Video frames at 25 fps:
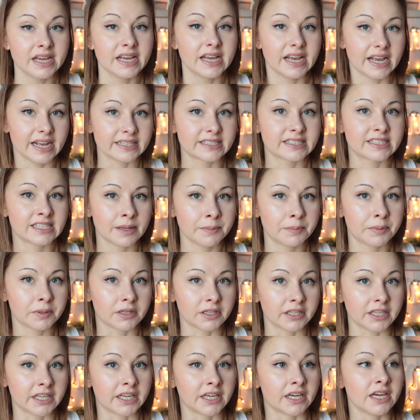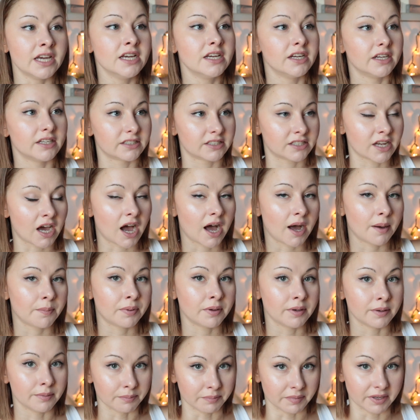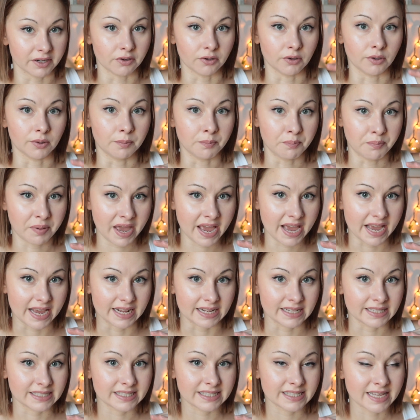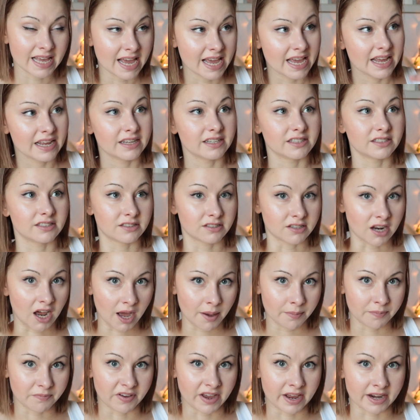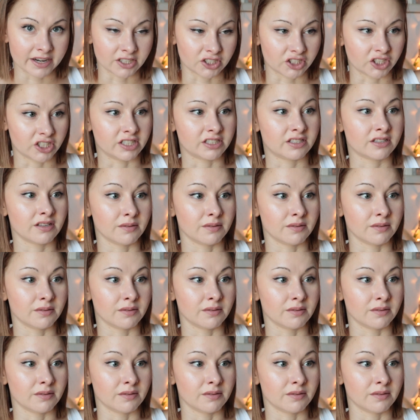it's typically top, middle, base. Top vanishes,